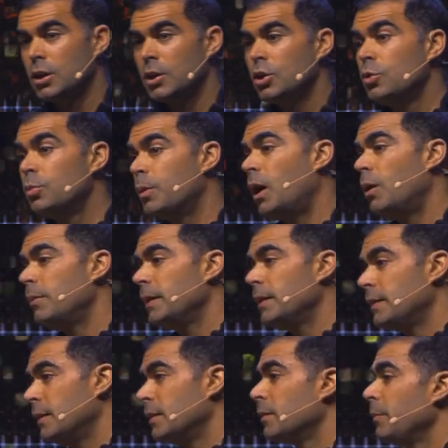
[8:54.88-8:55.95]
you probably
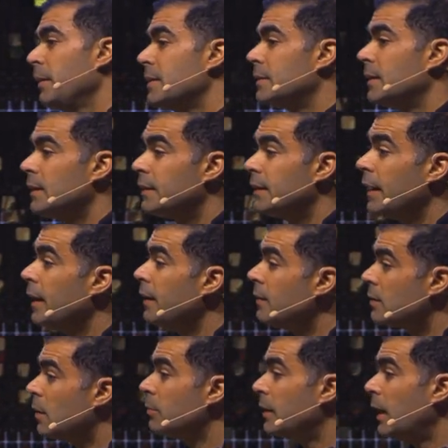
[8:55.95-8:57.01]
didn't miss that they
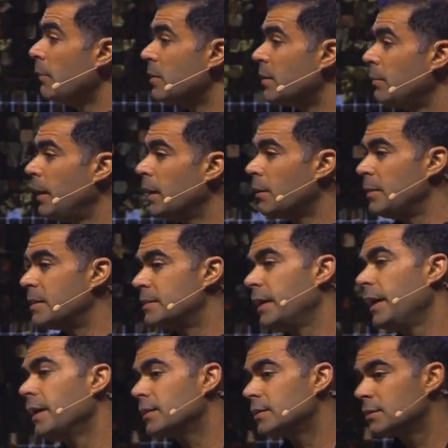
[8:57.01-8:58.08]
sometimes make
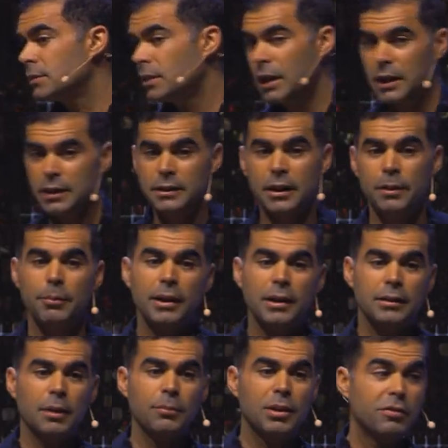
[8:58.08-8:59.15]
mistakes, and they make
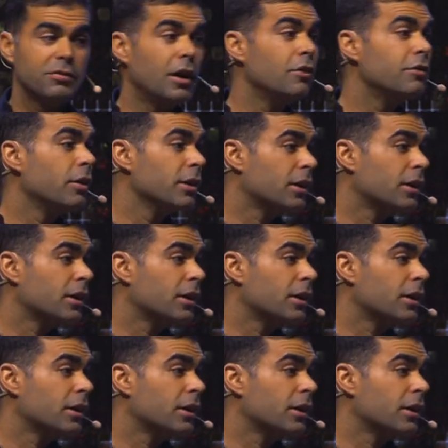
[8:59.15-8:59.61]
them in a very, very